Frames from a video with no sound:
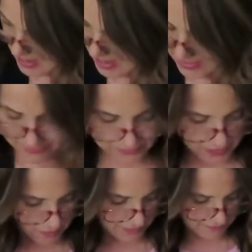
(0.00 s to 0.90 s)
I don't
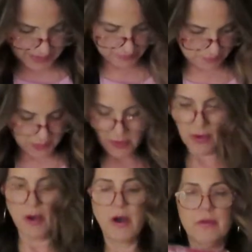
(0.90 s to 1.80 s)
know if I will put
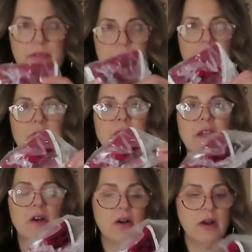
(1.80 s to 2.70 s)
all three
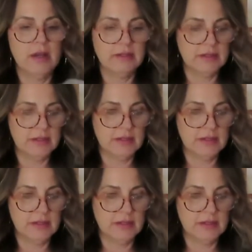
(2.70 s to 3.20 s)
on,